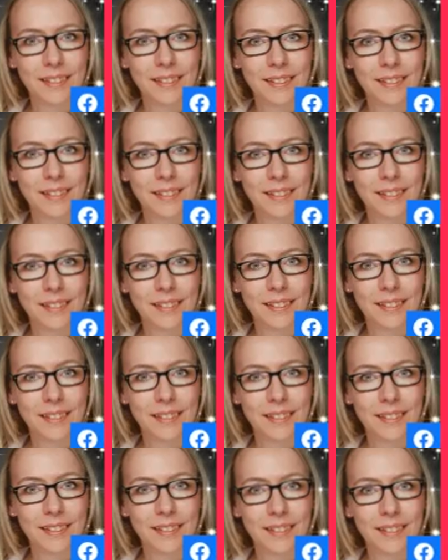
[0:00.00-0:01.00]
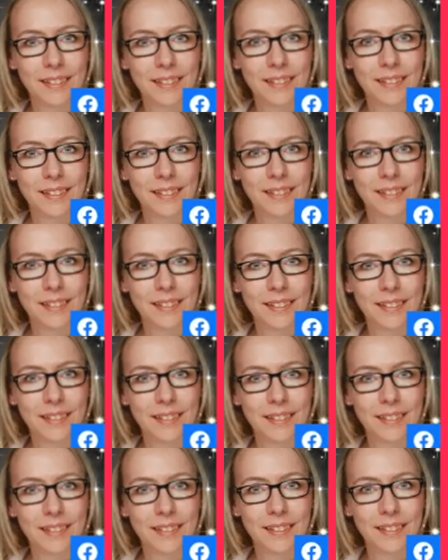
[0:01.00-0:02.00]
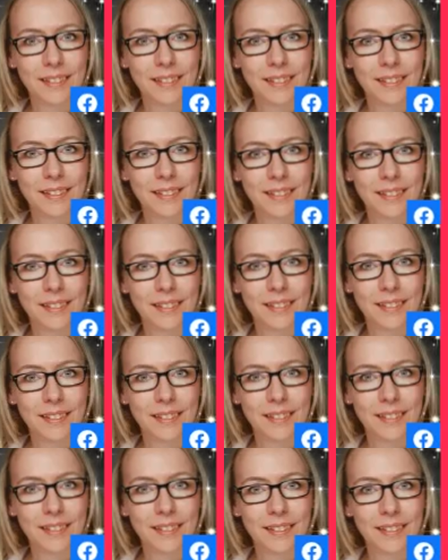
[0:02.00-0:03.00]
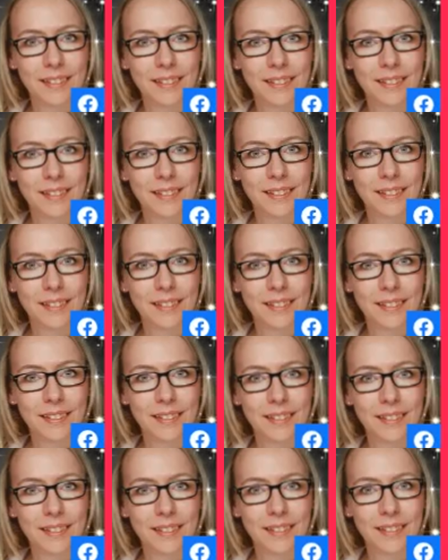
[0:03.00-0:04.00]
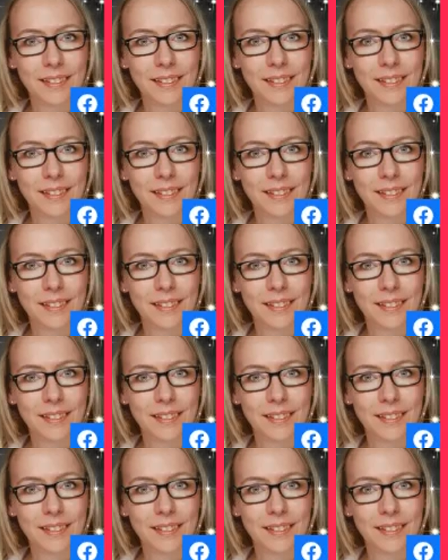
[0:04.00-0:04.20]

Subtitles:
This person isn't speaking.